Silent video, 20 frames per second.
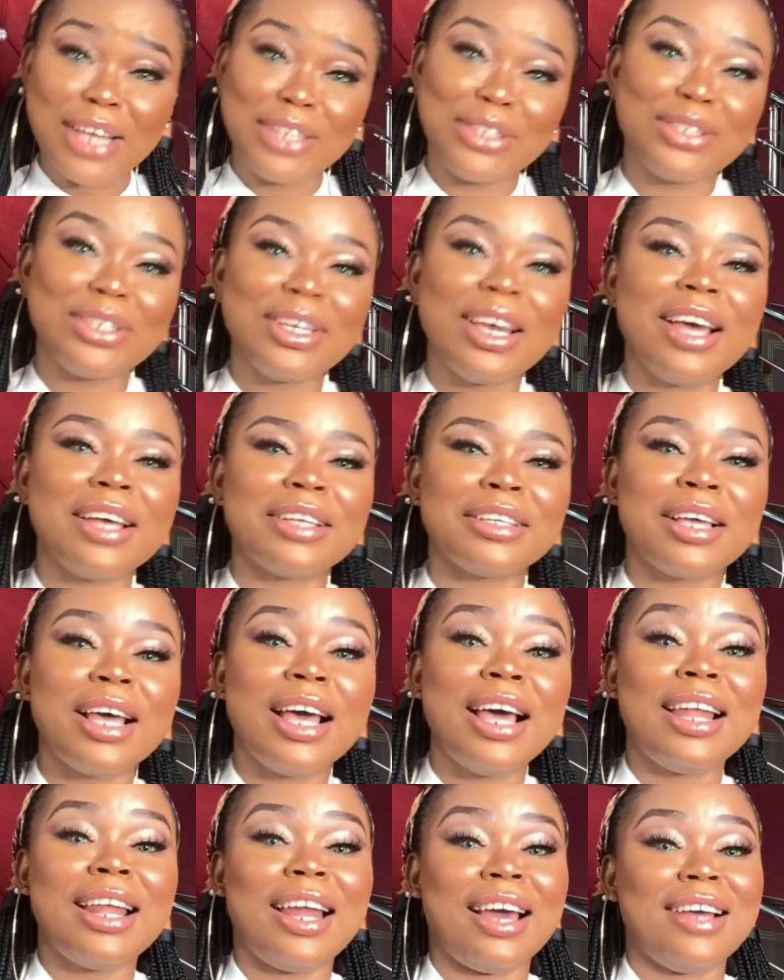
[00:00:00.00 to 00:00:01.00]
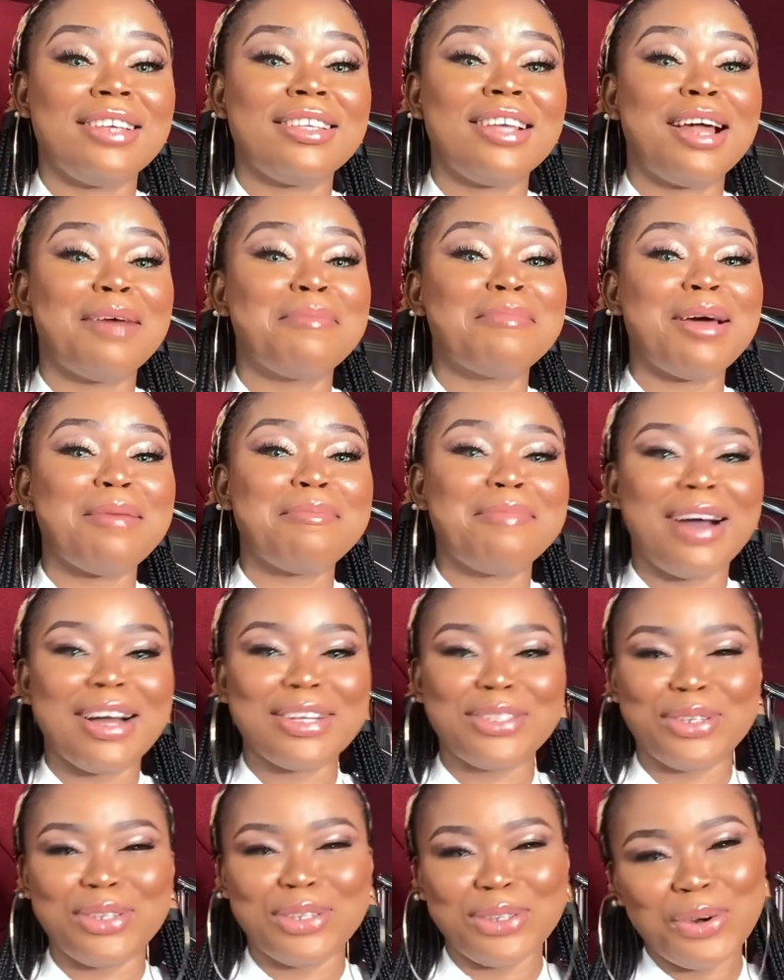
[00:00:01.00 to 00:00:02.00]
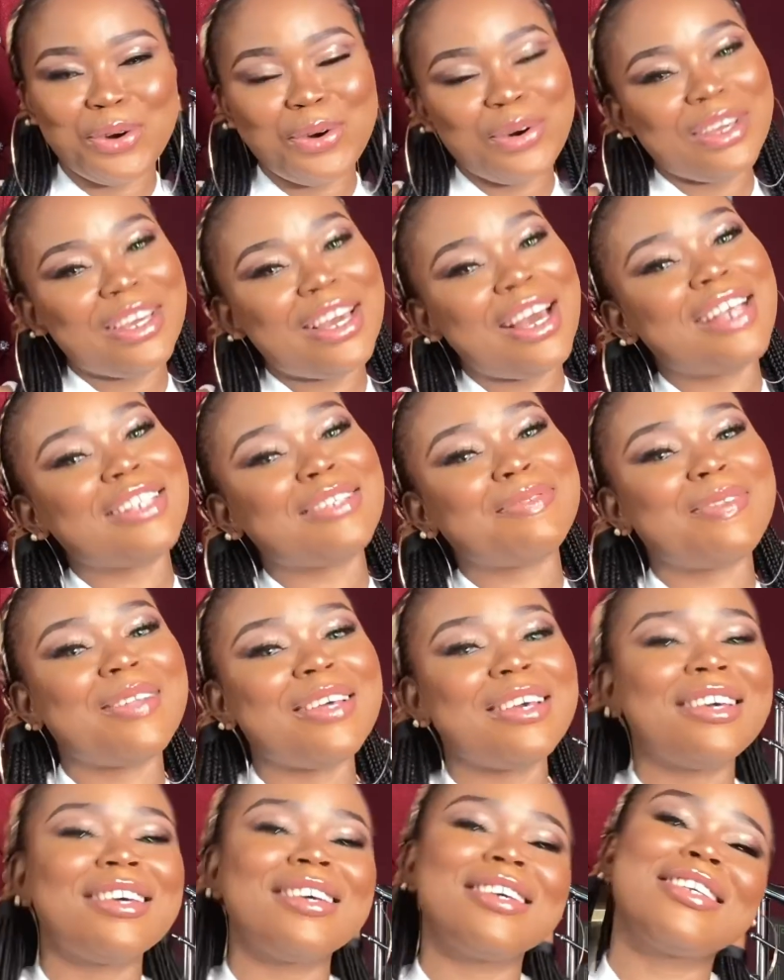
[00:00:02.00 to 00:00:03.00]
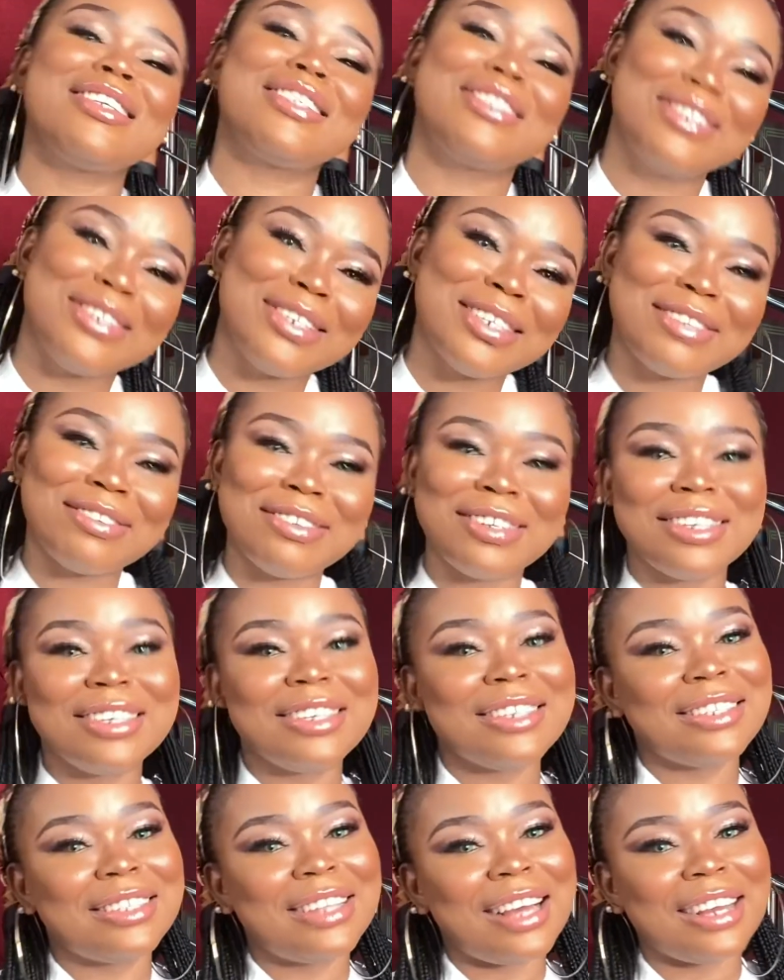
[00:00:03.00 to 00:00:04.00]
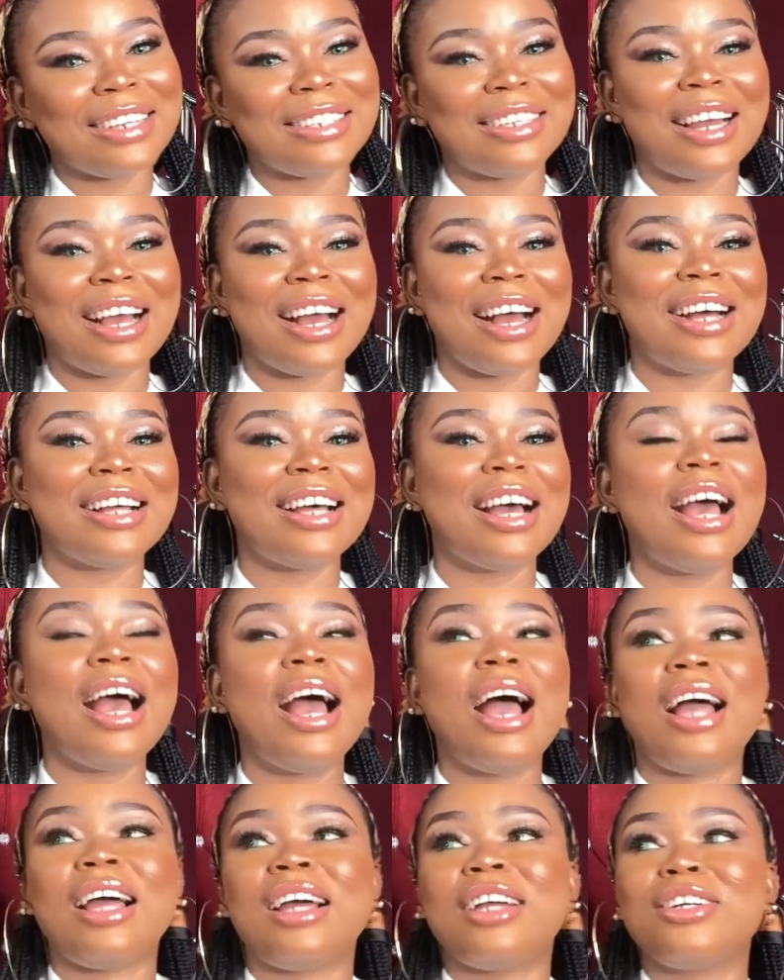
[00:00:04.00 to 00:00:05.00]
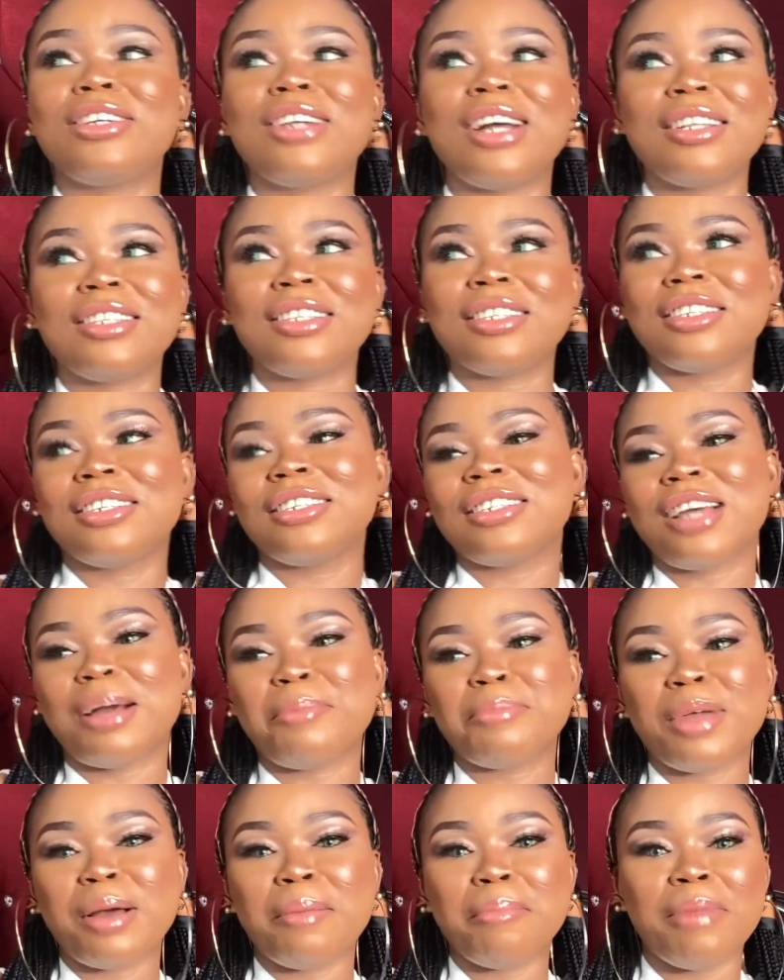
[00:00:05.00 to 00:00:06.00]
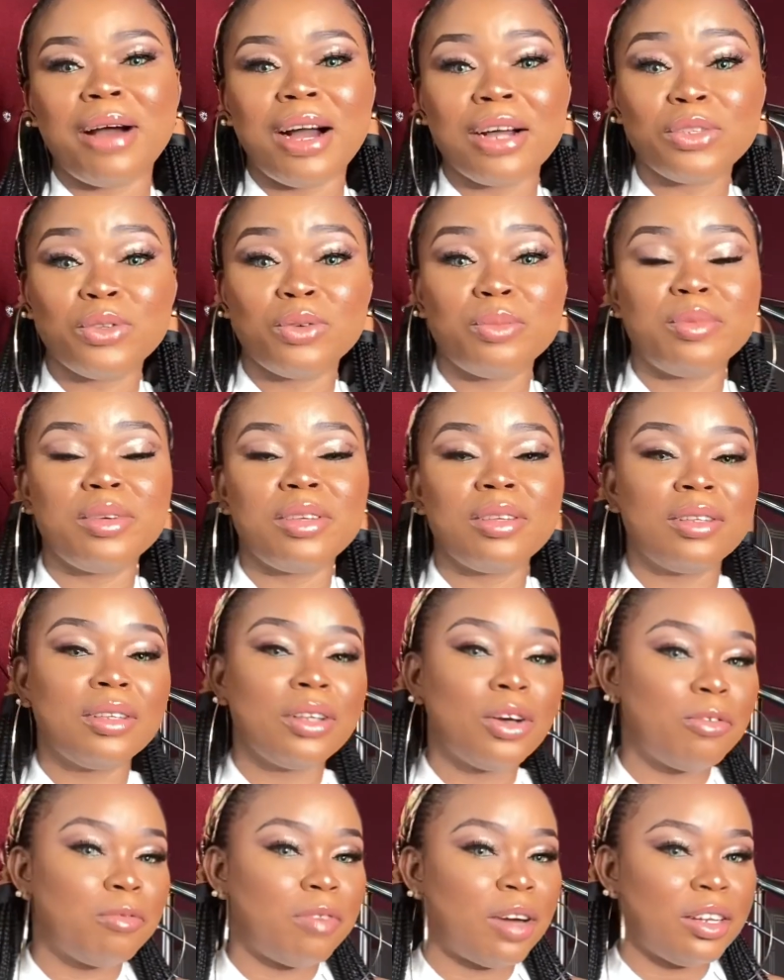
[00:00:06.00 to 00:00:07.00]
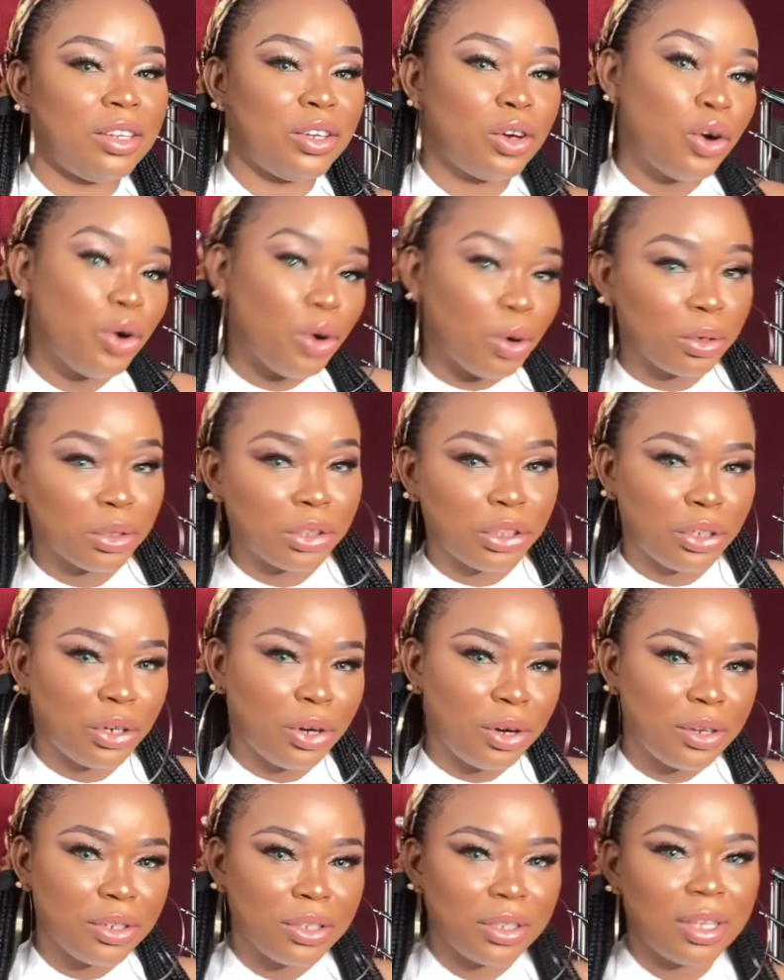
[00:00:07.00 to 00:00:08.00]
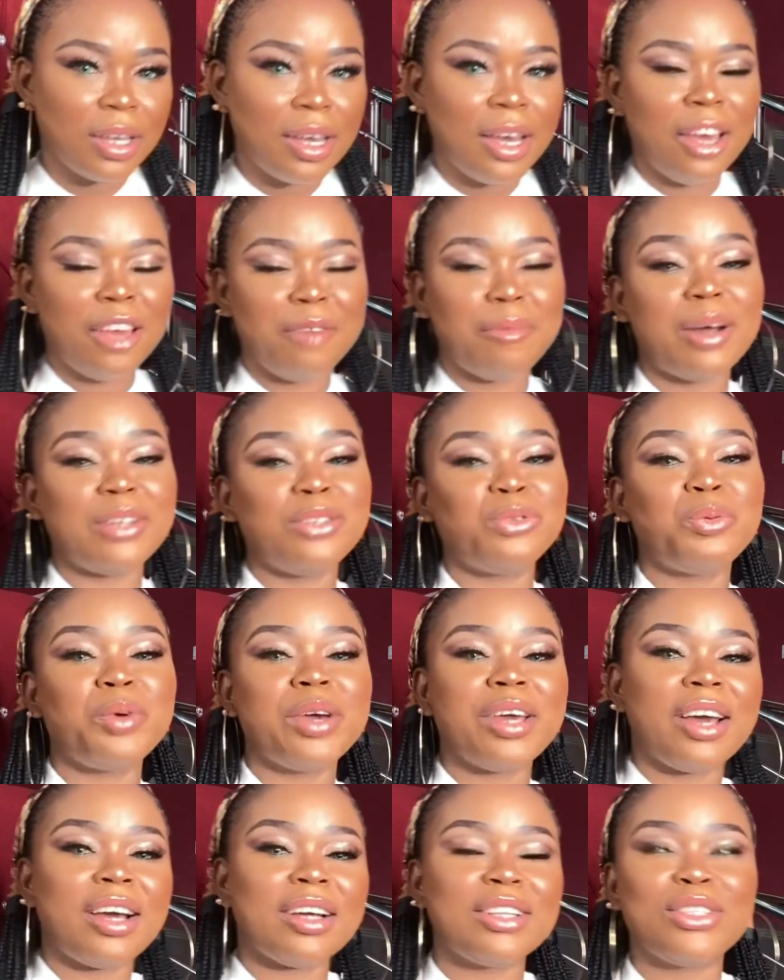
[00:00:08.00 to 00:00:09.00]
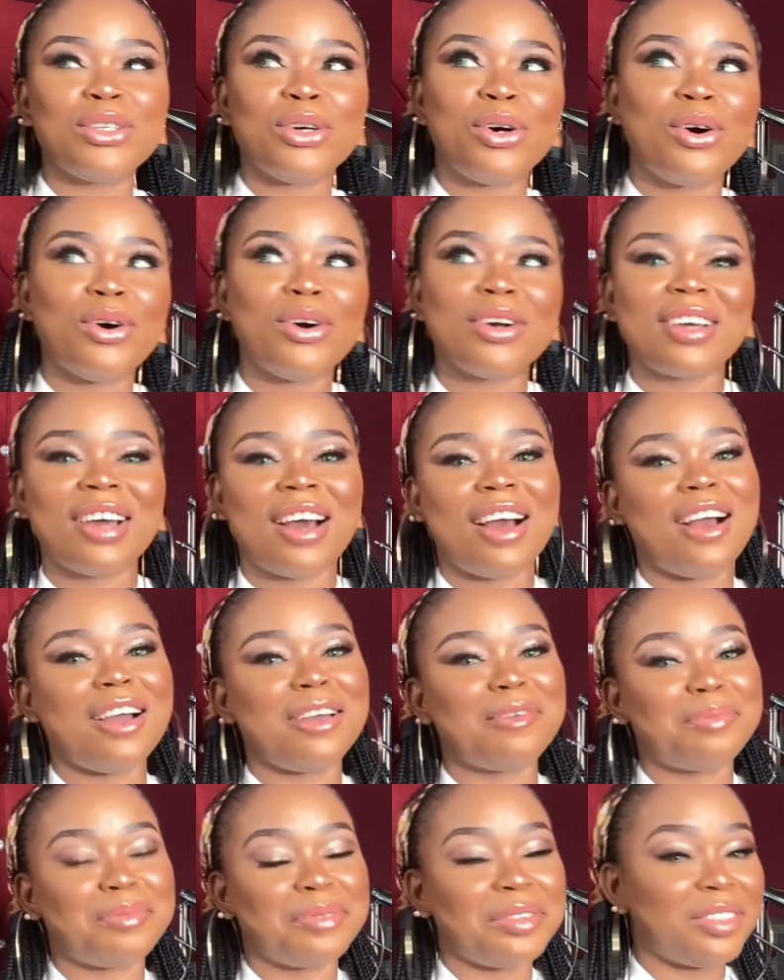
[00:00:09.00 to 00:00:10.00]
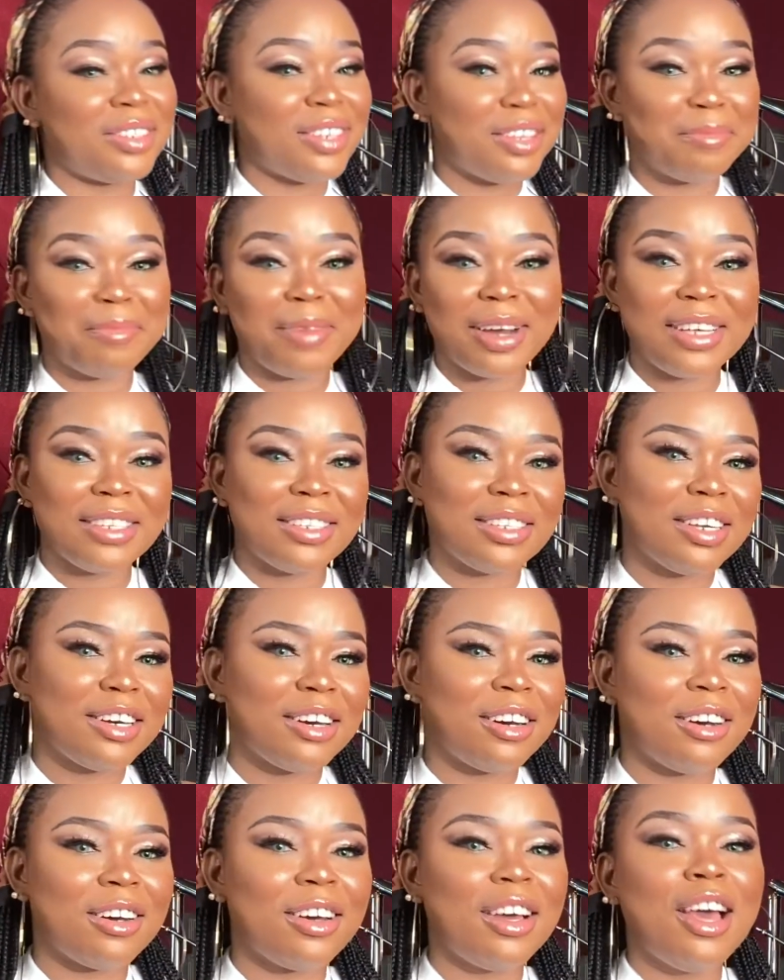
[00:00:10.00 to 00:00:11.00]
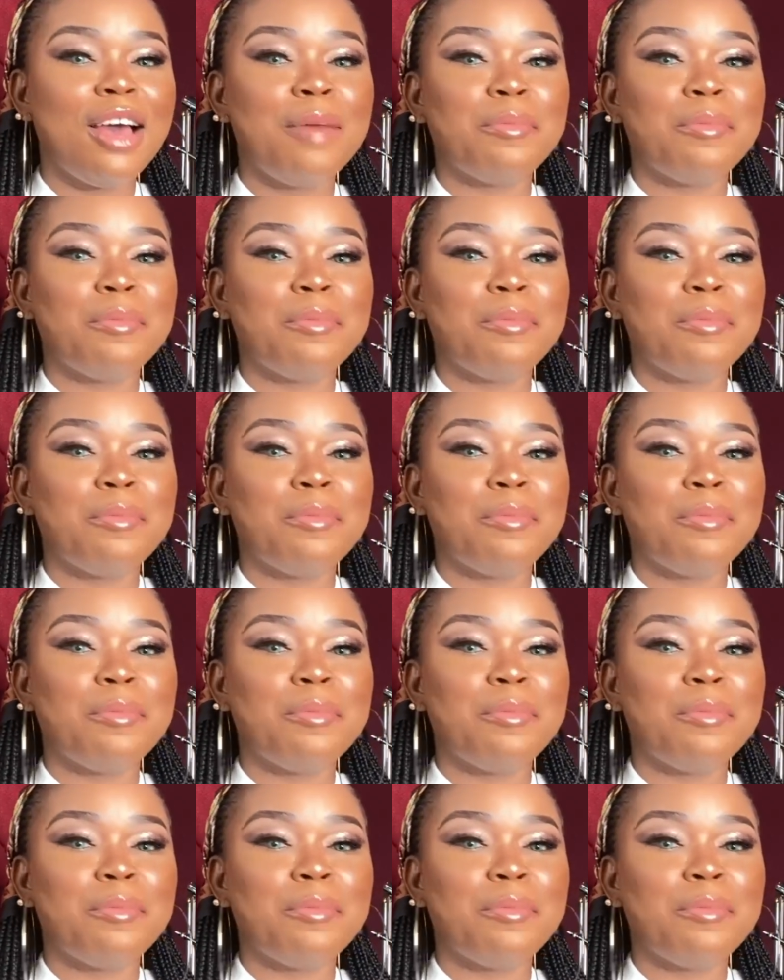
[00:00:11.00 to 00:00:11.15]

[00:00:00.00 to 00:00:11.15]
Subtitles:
So yeah, like I said, I'm not back to the whole yes please, this please, that. And another thing is I'm not back to being overly cautious about the way I talk, how I present myself.